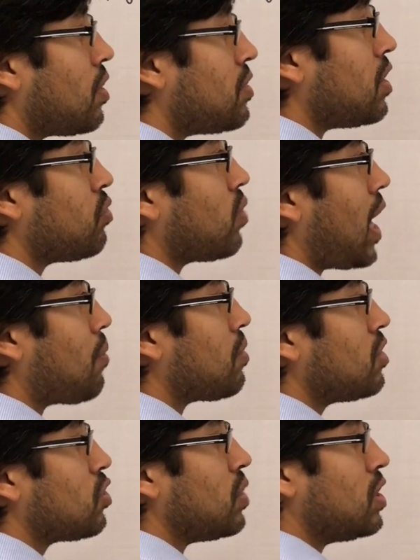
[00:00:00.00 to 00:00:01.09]
things will happen
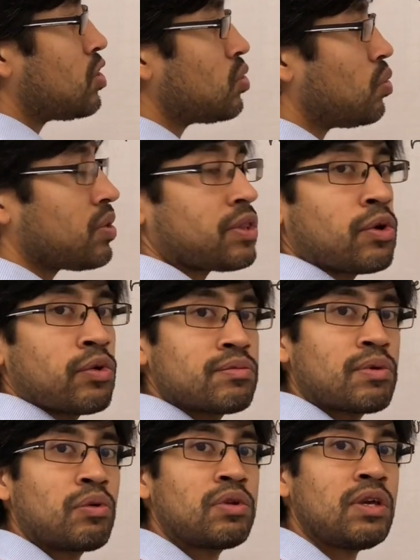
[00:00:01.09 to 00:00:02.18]
to ensure that those
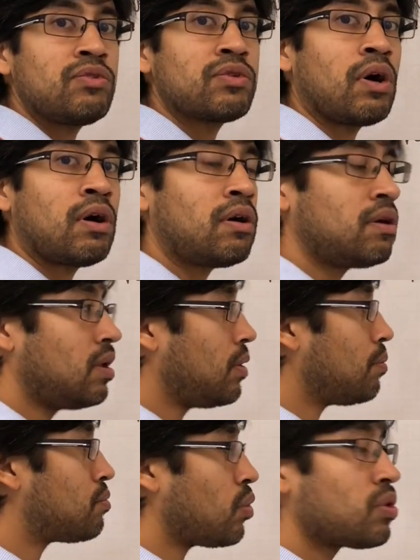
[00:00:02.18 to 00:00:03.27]
proteins are
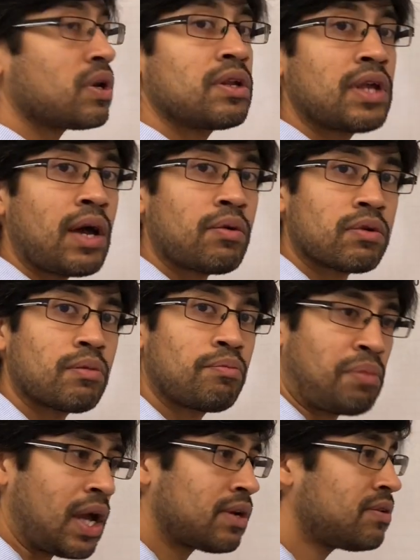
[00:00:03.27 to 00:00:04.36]
broken down
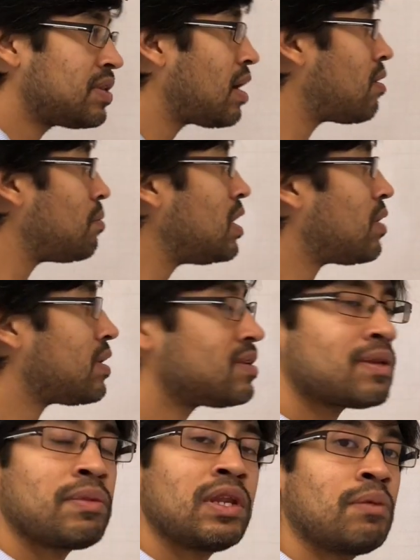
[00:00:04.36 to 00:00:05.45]
back to their amino acids. I
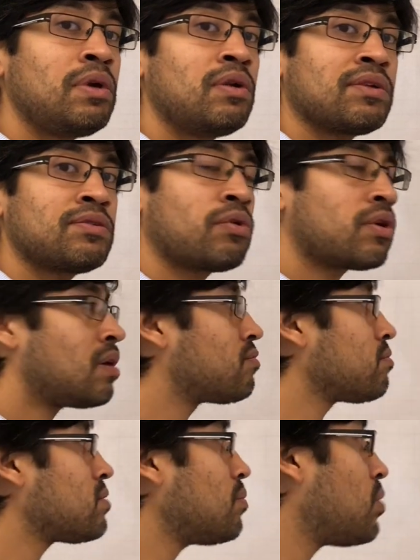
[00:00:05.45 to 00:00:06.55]
mean, amino acids got to come
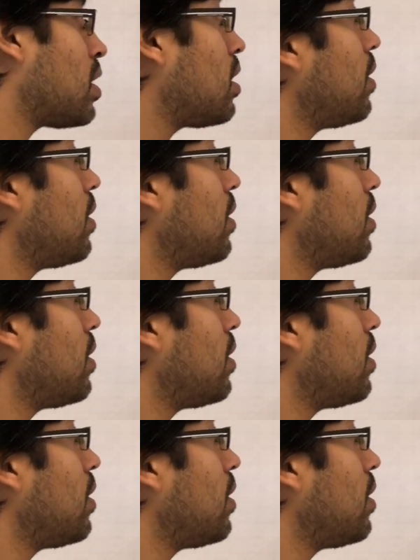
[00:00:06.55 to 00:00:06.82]
from somewhere.